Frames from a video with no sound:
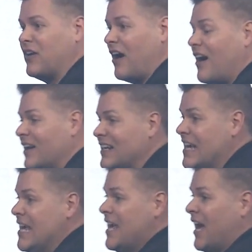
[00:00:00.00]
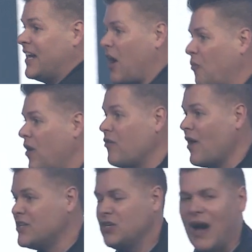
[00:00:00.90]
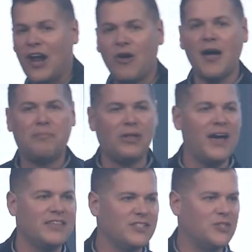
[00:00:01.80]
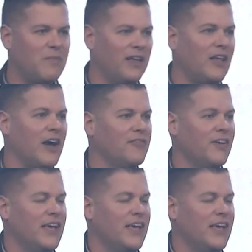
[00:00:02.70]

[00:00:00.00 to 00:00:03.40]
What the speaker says: God. And God, what do I do? How do I apply this to my life?